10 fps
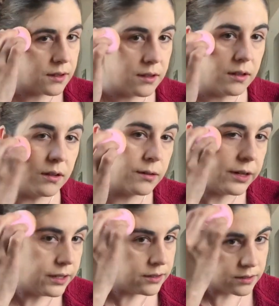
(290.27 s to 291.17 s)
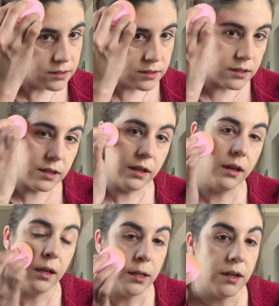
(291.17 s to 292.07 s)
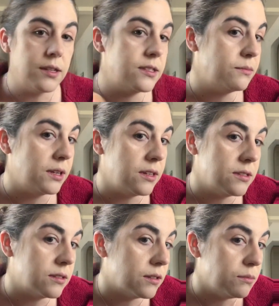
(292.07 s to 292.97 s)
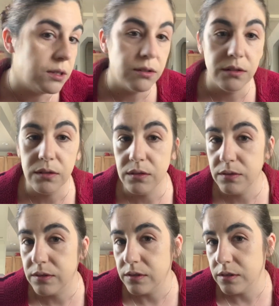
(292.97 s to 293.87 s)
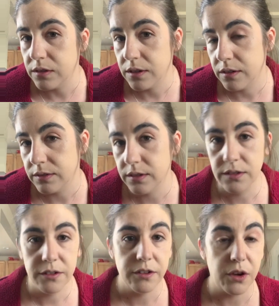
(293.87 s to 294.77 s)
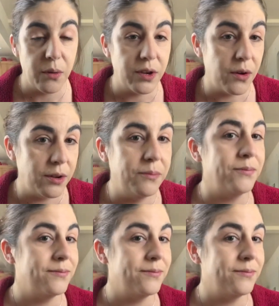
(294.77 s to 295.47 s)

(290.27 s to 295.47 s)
Alright, and got some nice, beautiful, full coverage going on.